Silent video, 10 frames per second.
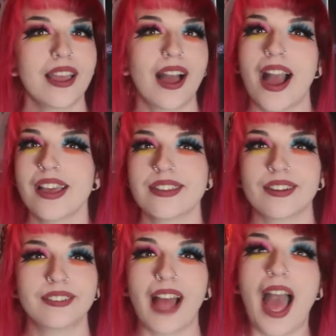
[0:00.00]

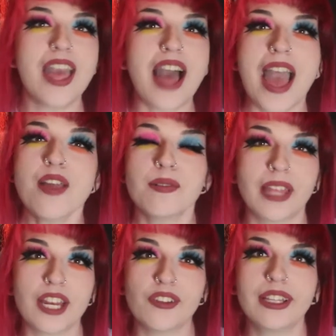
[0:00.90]
I
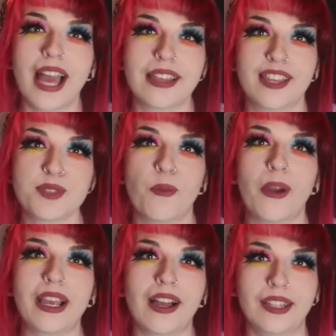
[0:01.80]
literally at this
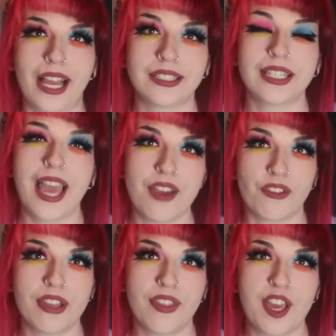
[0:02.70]
point collecting
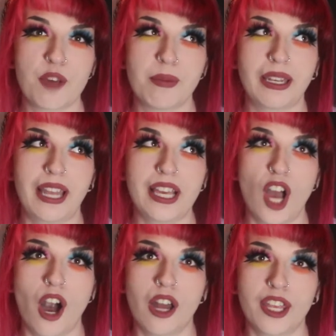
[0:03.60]
everything but like
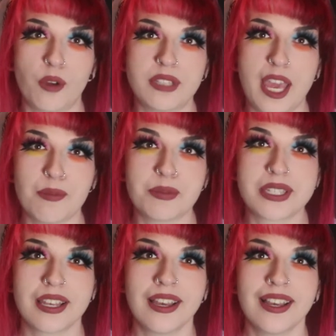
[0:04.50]
audio
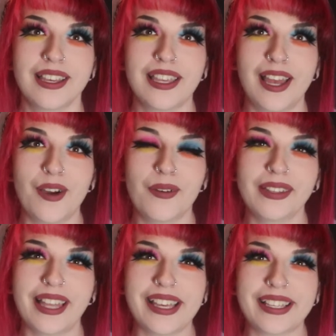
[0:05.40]
tapes, you know,
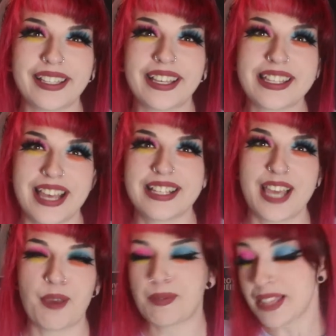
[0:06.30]
like cassette
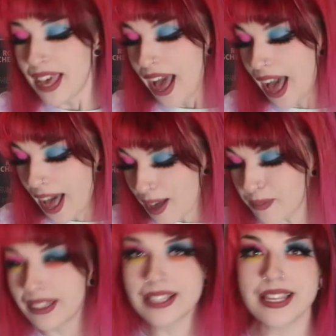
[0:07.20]
tapes.
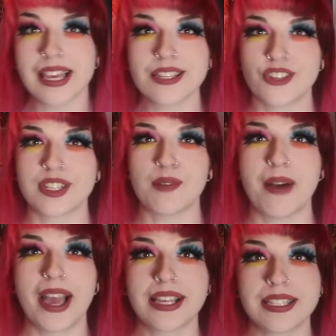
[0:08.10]
But this is just a
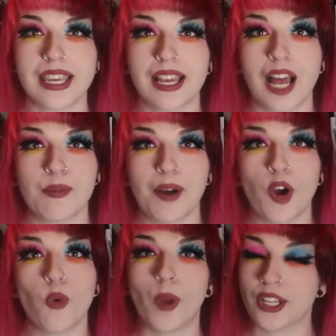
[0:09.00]
magazine
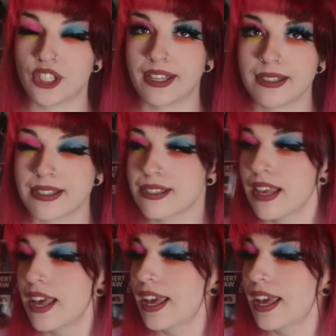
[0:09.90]
about witches.